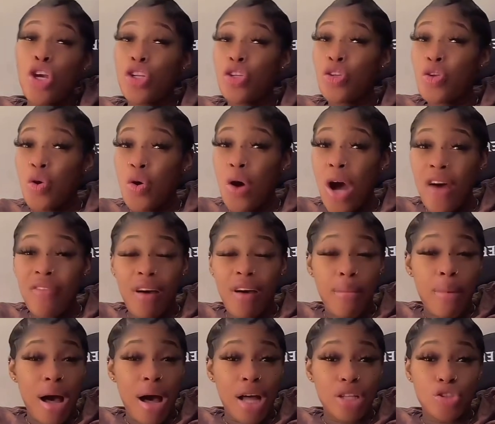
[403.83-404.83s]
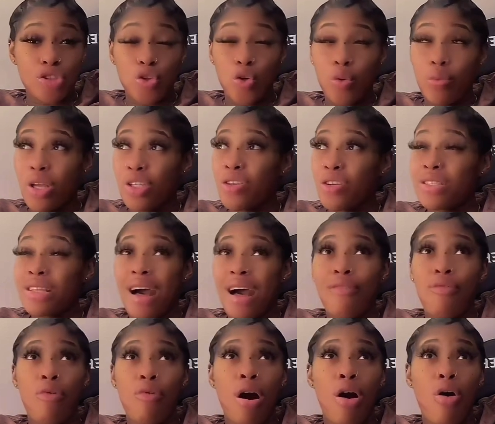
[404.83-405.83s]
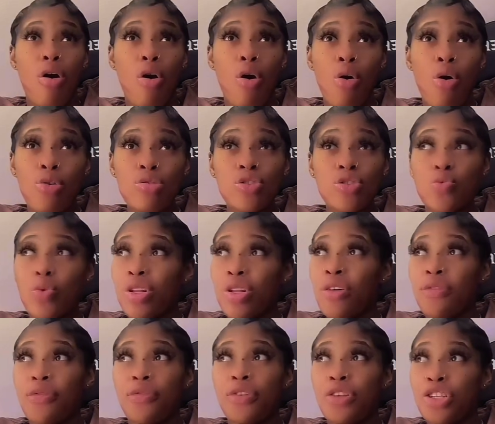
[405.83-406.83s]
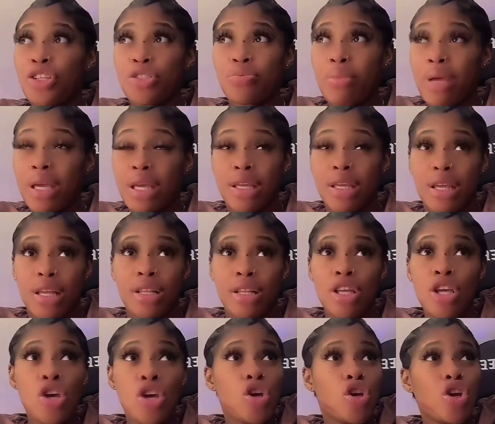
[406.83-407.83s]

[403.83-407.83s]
You do have a bathroom, you just have one house when I finish make yet.